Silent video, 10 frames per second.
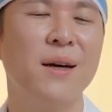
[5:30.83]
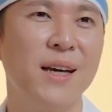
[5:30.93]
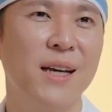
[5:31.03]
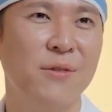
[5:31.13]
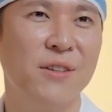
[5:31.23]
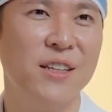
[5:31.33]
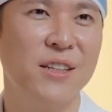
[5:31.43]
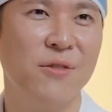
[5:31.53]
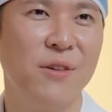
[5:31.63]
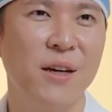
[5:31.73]
and have a
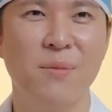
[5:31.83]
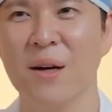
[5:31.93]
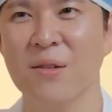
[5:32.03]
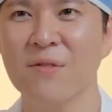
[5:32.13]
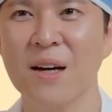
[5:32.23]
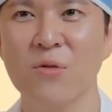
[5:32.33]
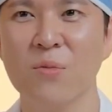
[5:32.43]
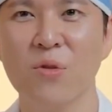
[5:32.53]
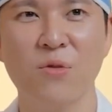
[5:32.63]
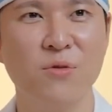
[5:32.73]
significant amount of fat
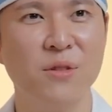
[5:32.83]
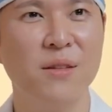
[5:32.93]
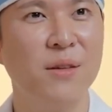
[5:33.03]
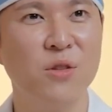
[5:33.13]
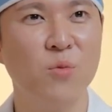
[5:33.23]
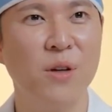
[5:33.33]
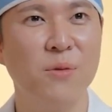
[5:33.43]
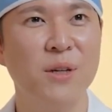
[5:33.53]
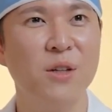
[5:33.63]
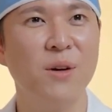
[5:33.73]
removed, you
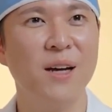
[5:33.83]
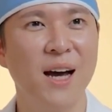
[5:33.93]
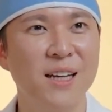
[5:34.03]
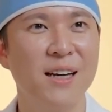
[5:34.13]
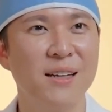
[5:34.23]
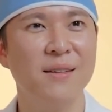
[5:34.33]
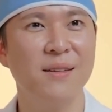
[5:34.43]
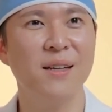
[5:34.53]
wouldn't be going hiking,